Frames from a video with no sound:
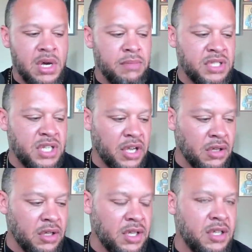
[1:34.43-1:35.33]

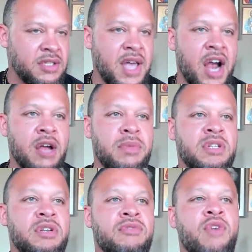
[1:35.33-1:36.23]
particularly the
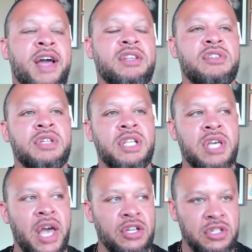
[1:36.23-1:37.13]
sacrament of
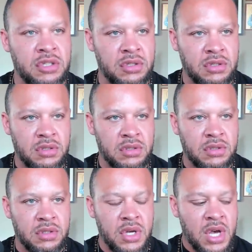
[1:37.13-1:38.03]
reconciliation.
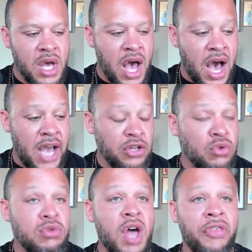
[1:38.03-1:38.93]
I
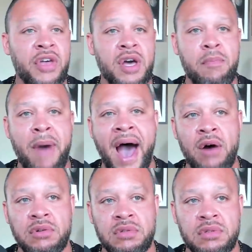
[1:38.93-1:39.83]
knew nothing
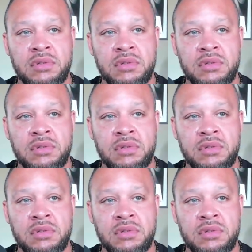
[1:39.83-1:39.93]
about